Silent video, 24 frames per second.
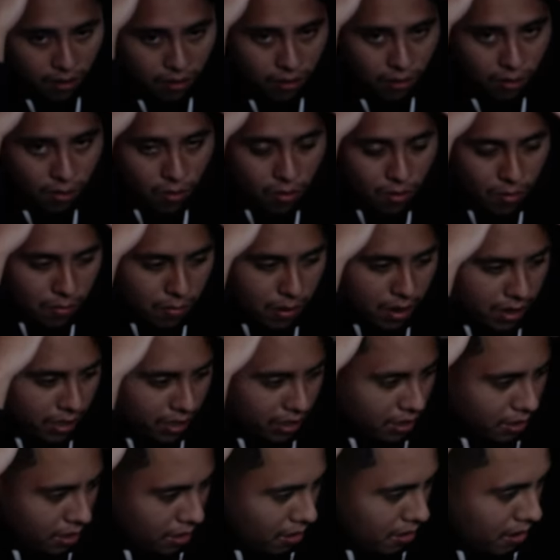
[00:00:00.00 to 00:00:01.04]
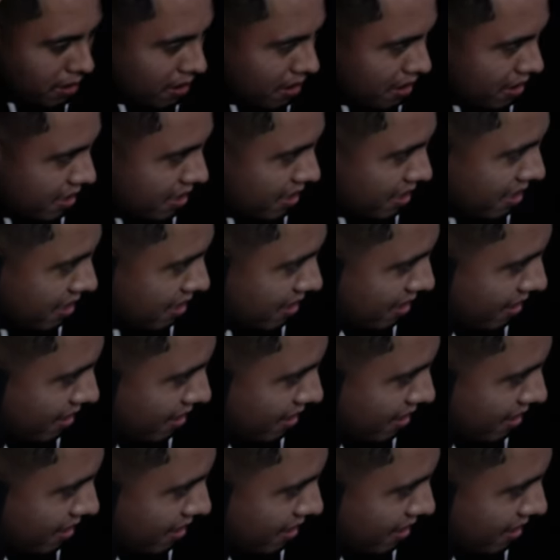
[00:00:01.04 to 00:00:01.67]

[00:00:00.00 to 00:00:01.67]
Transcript: Oh my god. Oh my god.